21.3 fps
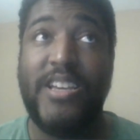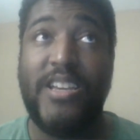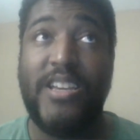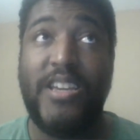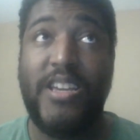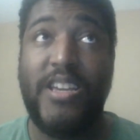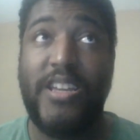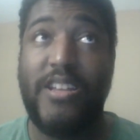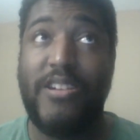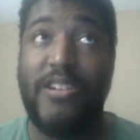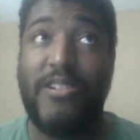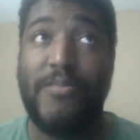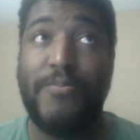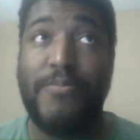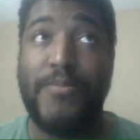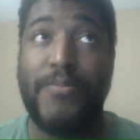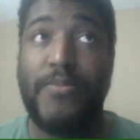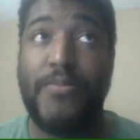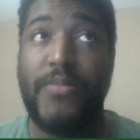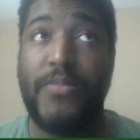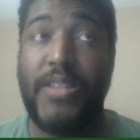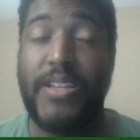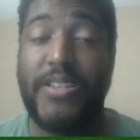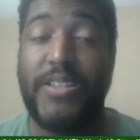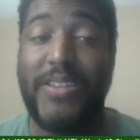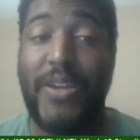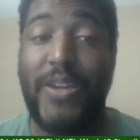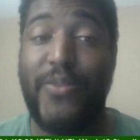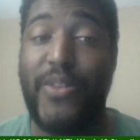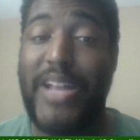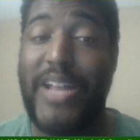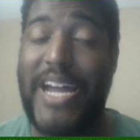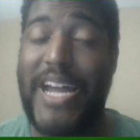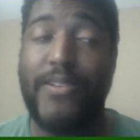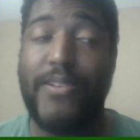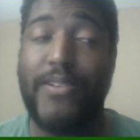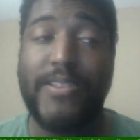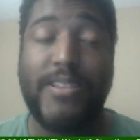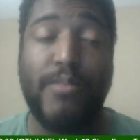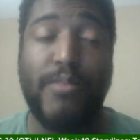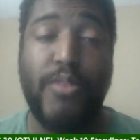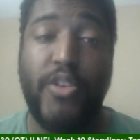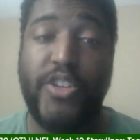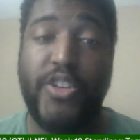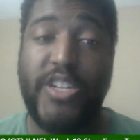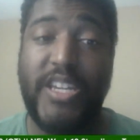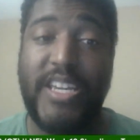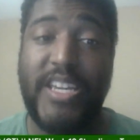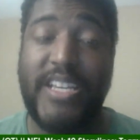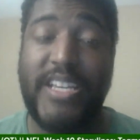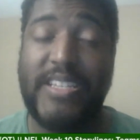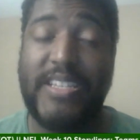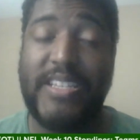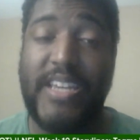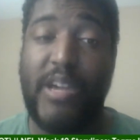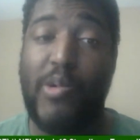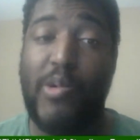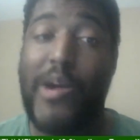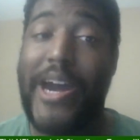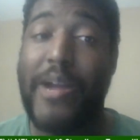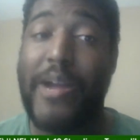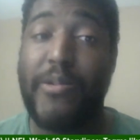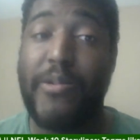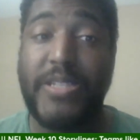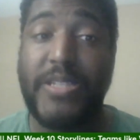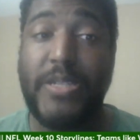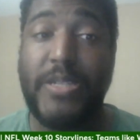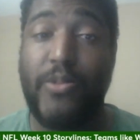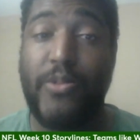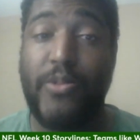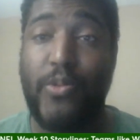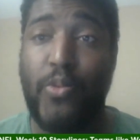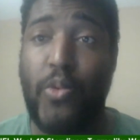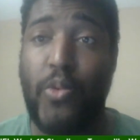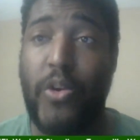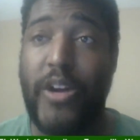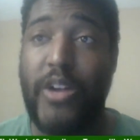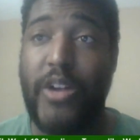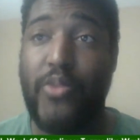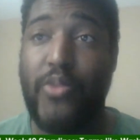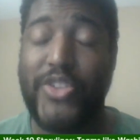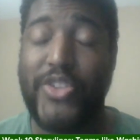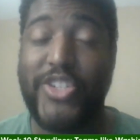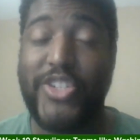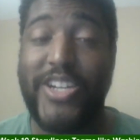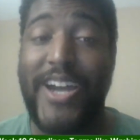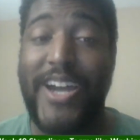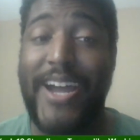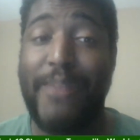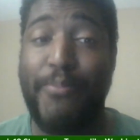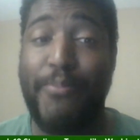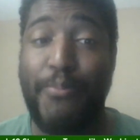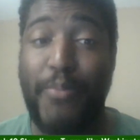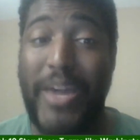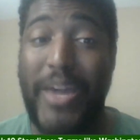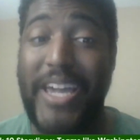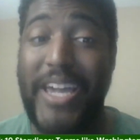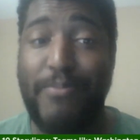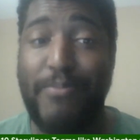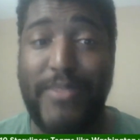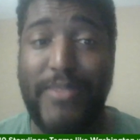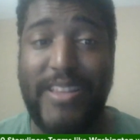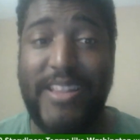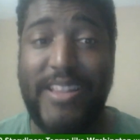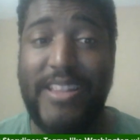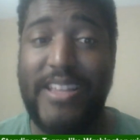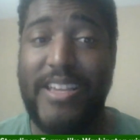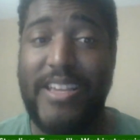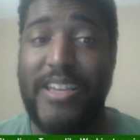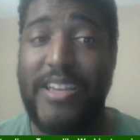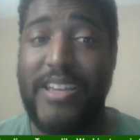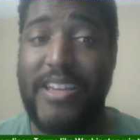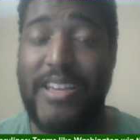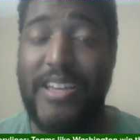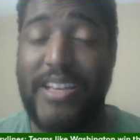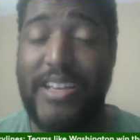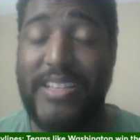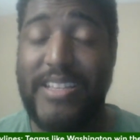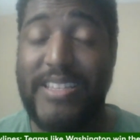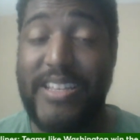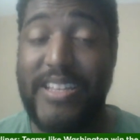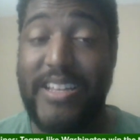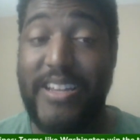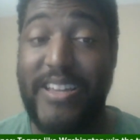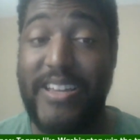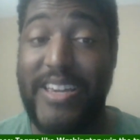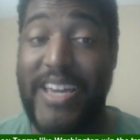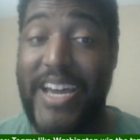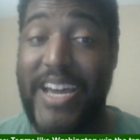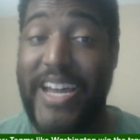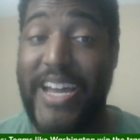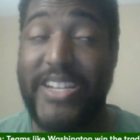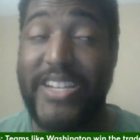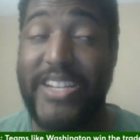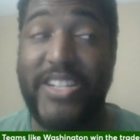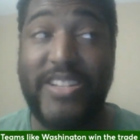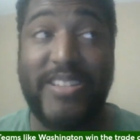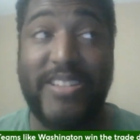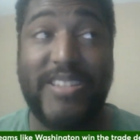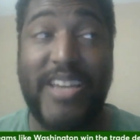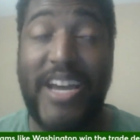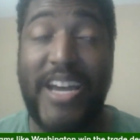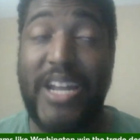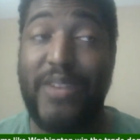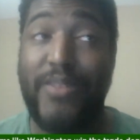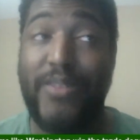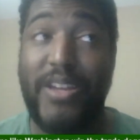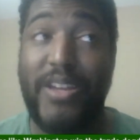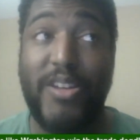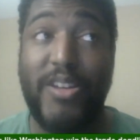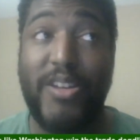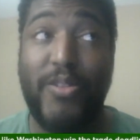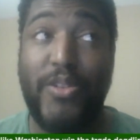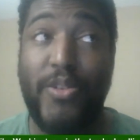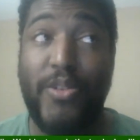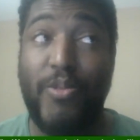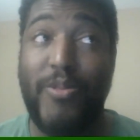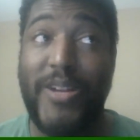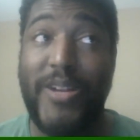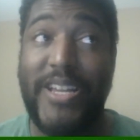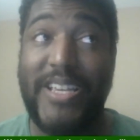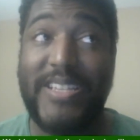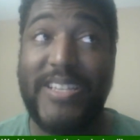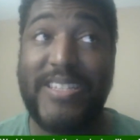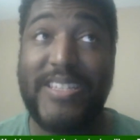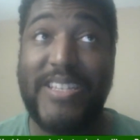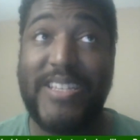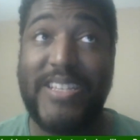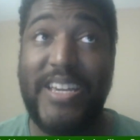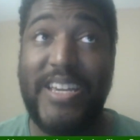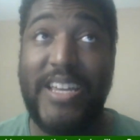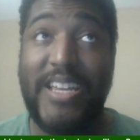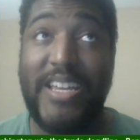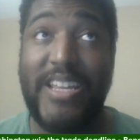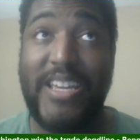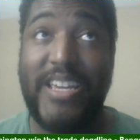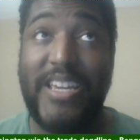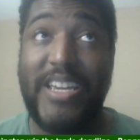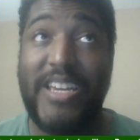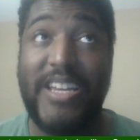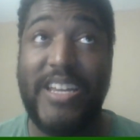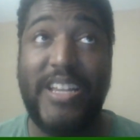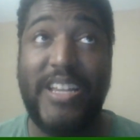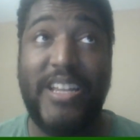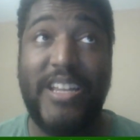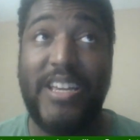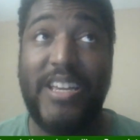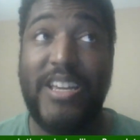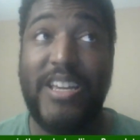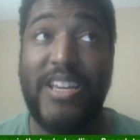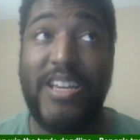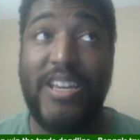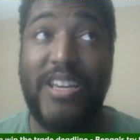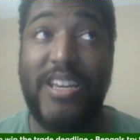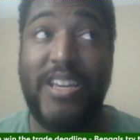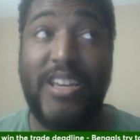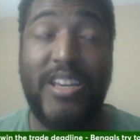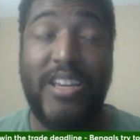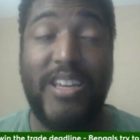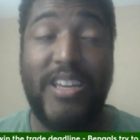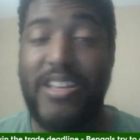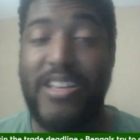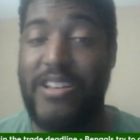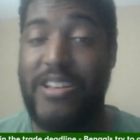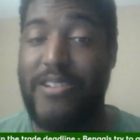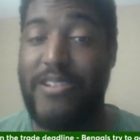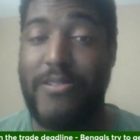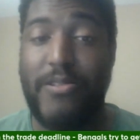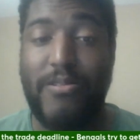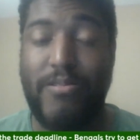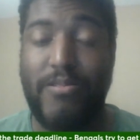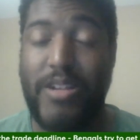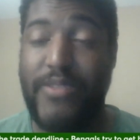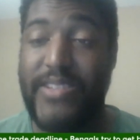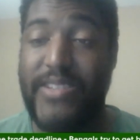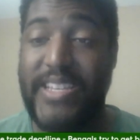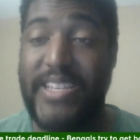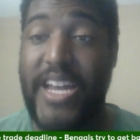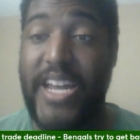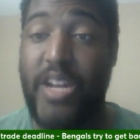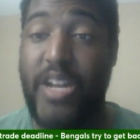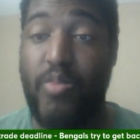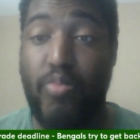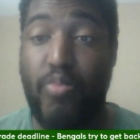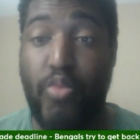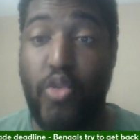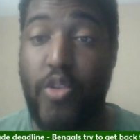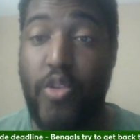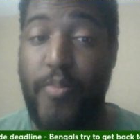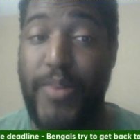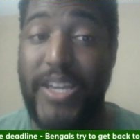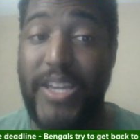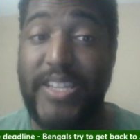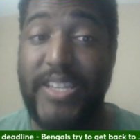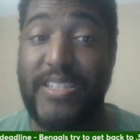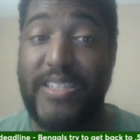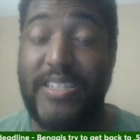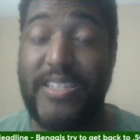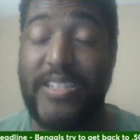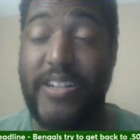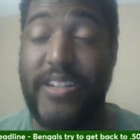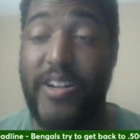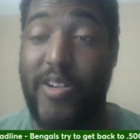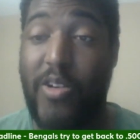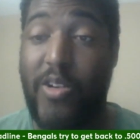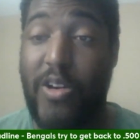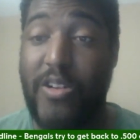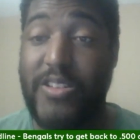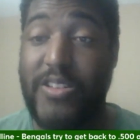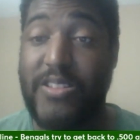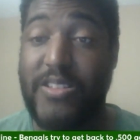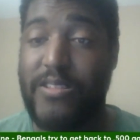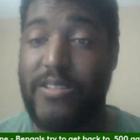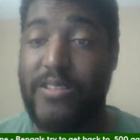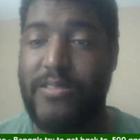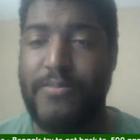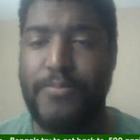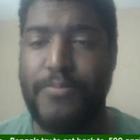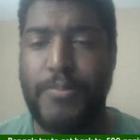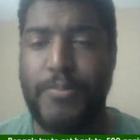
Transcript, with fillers: you know, Zay Flowers emerging as a wide receiver one, Rashod Bateman another guy that's just kind of, you know, doing his thing. And again, you know, Ravens added more pieces to their arsenal.